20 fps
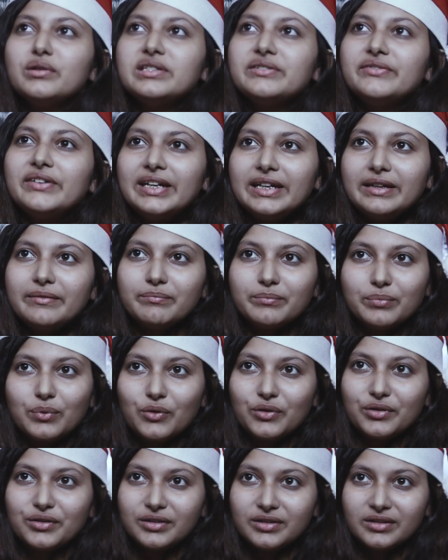very
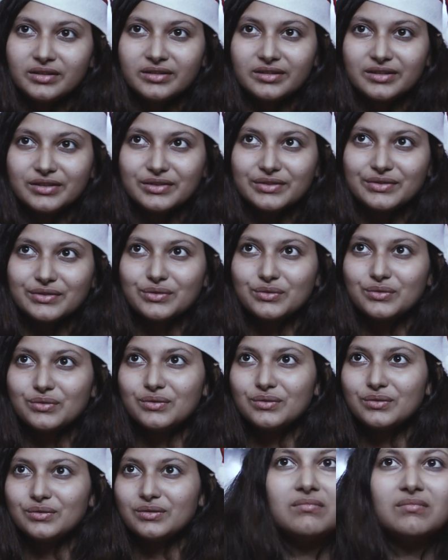important is
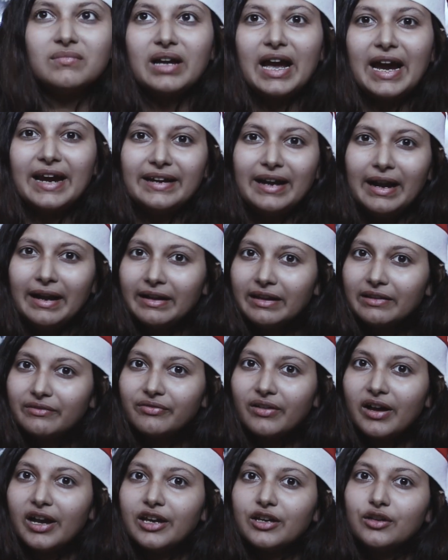to
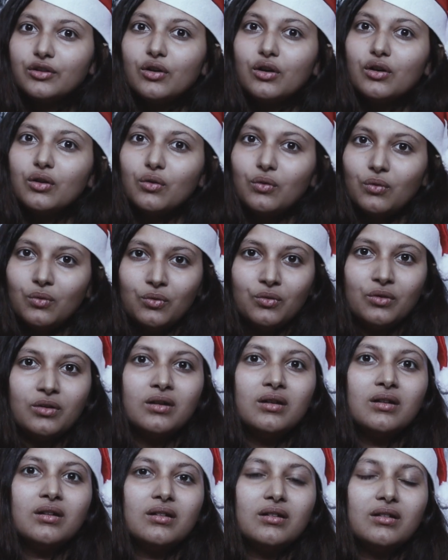identify your
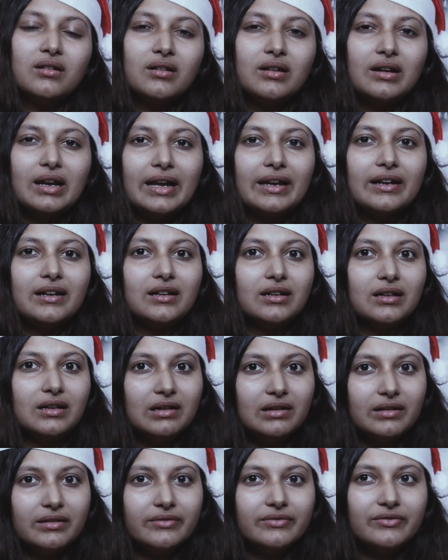own like
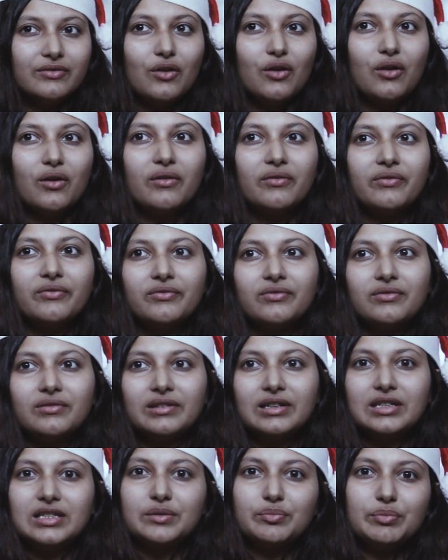curve of
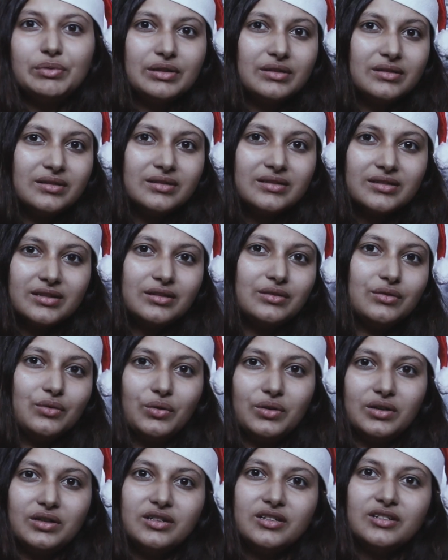experience and
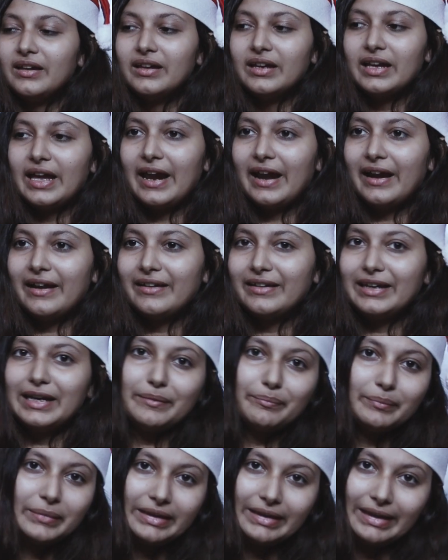knowledge. And let
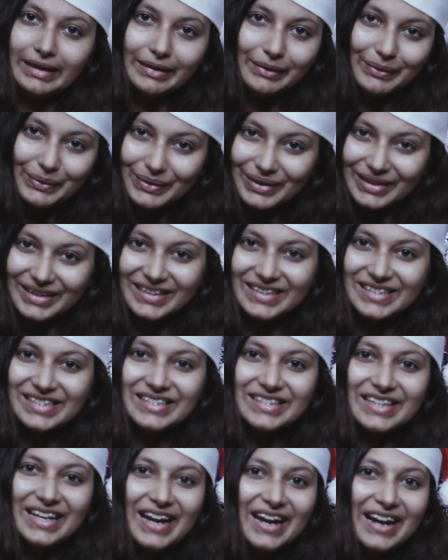me tell you this,
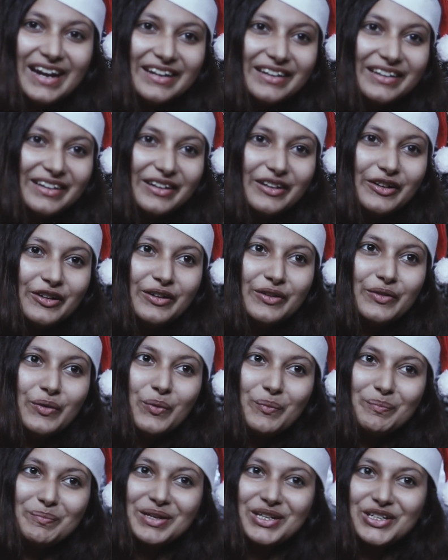that no
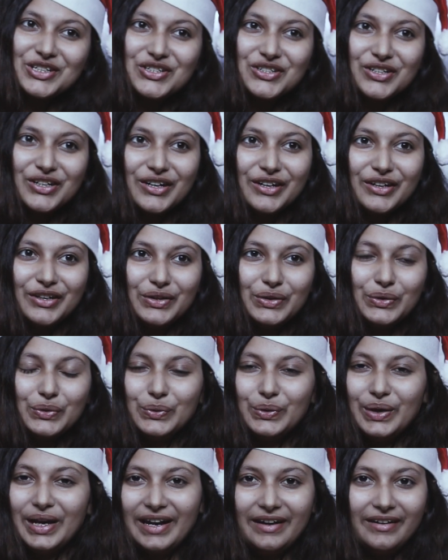picture you
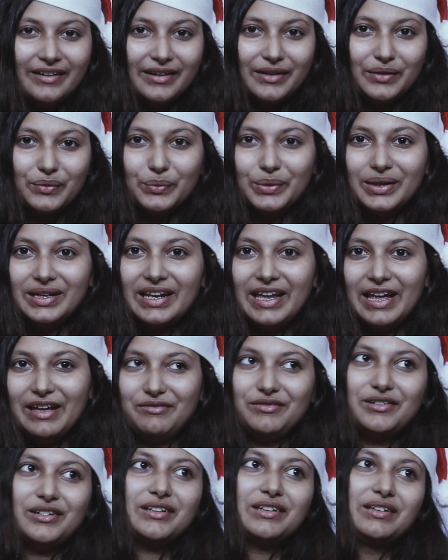edit will
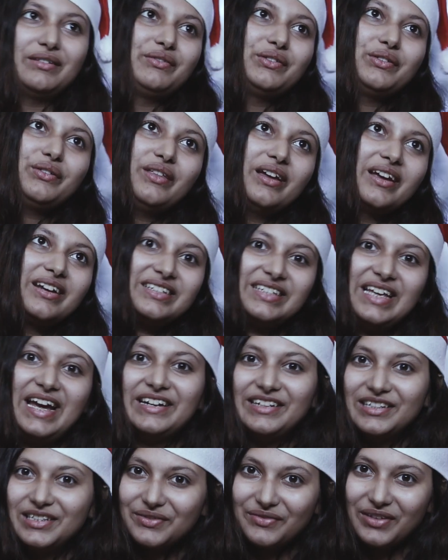ever give you that
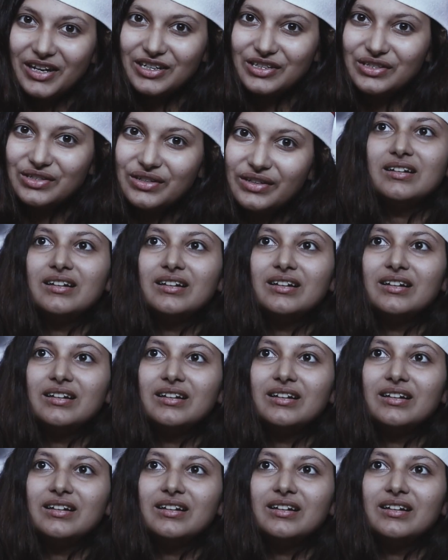satisfaction,